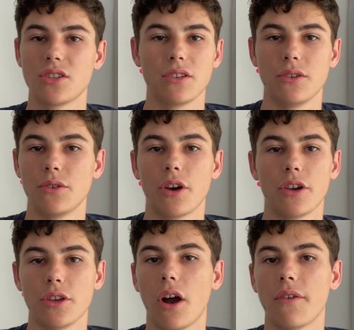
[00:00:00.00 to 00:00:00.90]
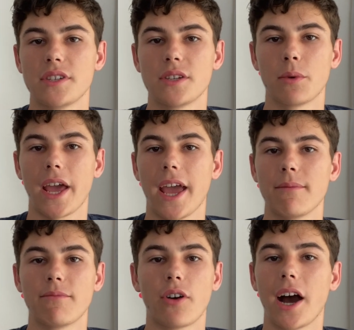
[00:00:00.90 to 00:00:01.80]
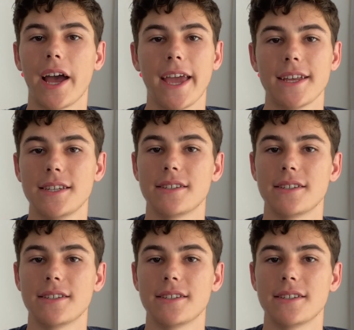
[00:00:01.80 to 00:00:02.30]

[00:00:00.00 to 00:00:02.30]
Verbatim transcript: you know, you obviously want to aim for high 80s,